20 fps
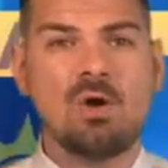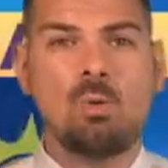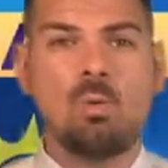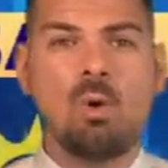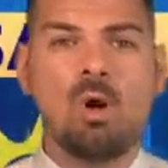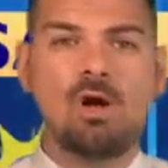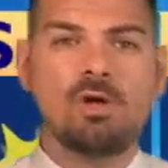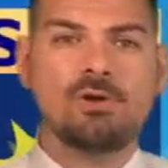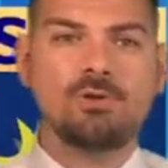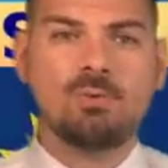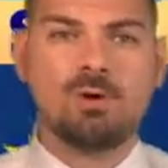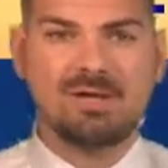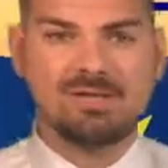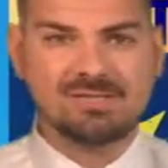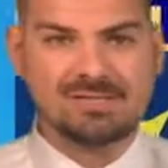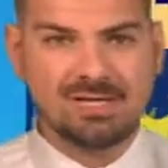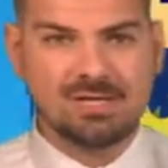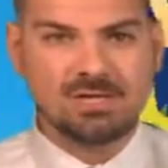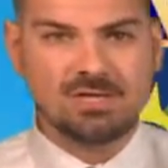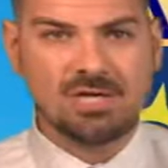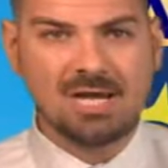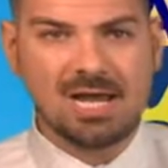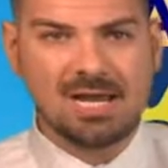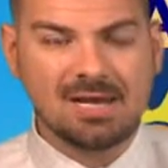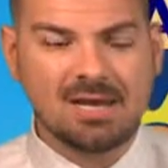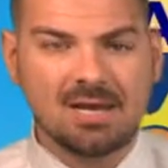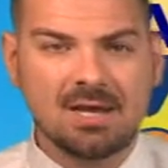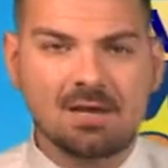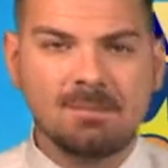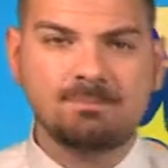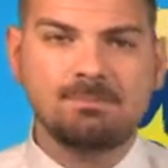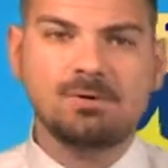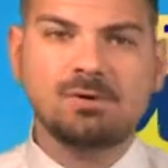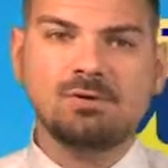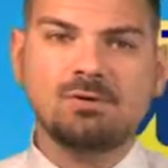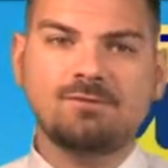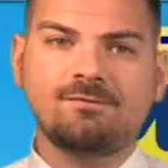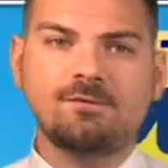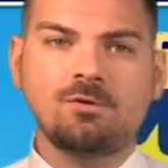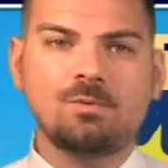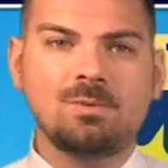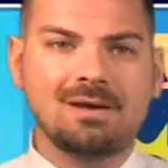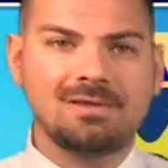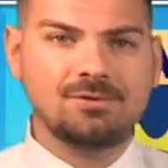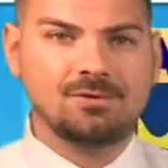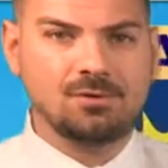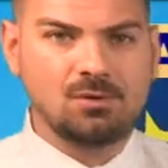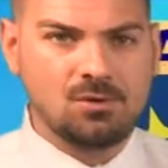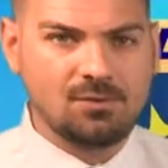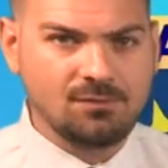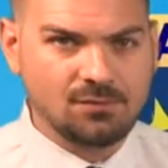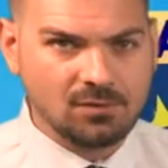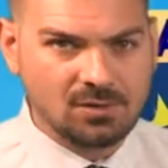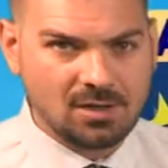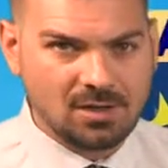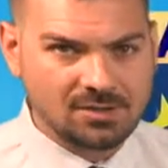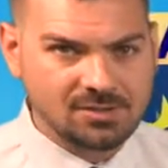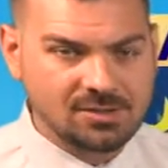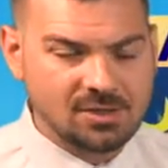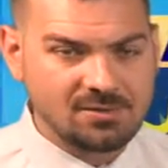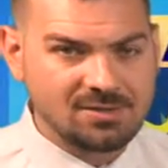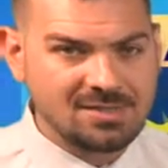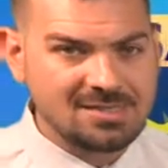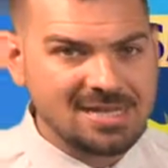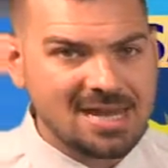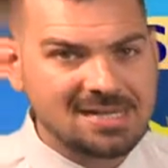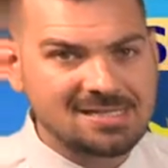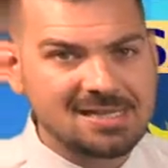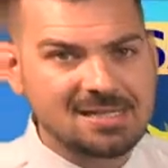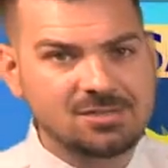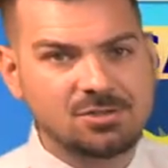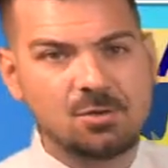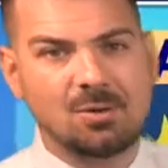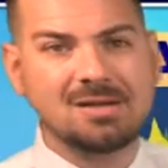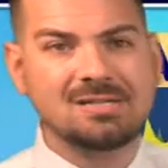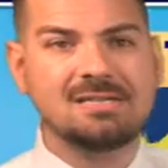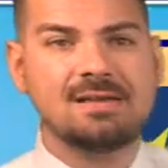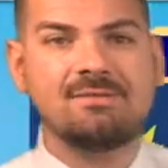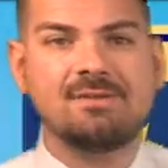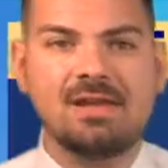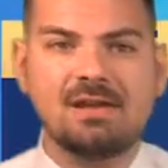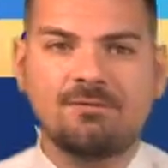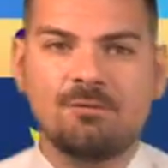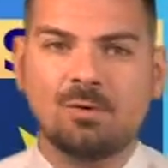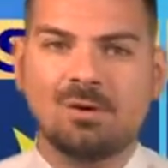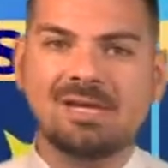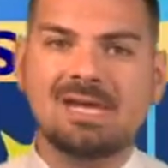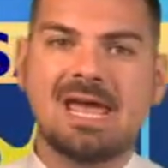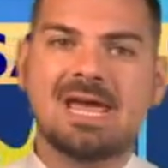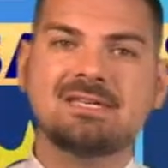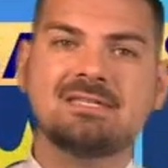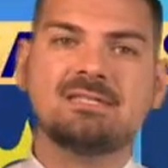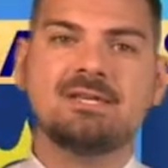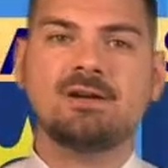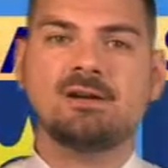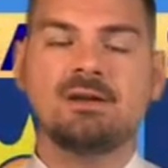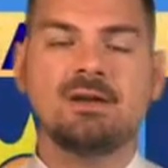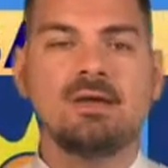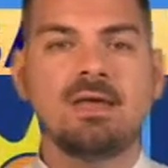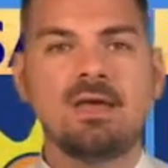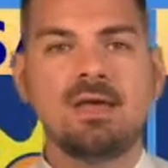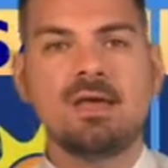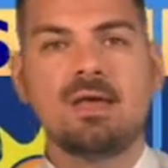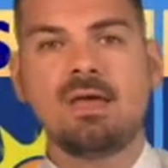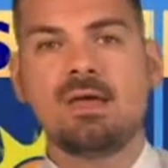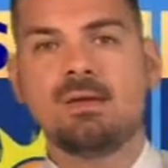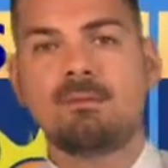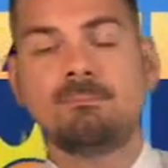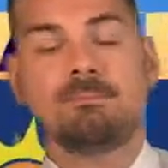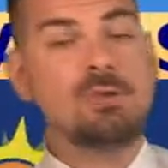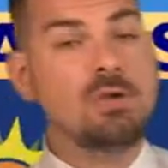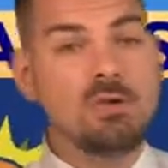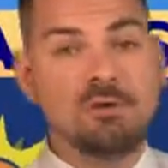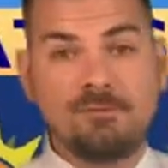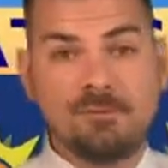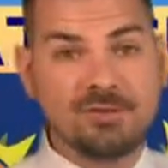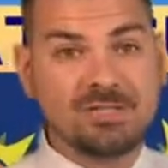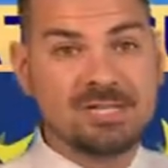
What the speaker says: wall-to-wall sunshine, beautiful weather overall. So this takes us to our 7-day forecast here. Beautiful